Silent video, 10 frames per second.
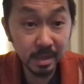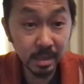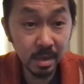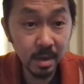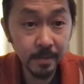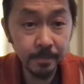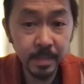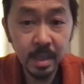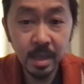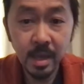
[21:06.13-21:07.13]
talk,
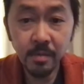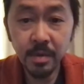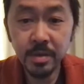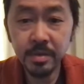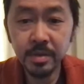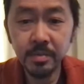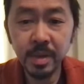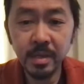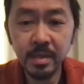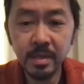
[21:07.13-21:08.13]
I want you to pay
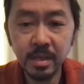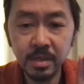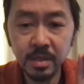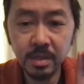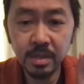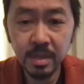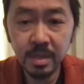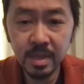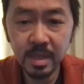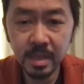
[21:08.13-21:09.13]
attention to
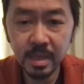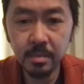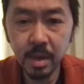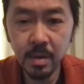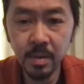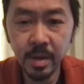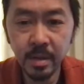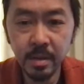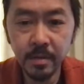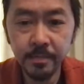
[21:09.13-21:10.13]
this part right
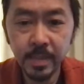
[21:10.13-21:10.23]
here.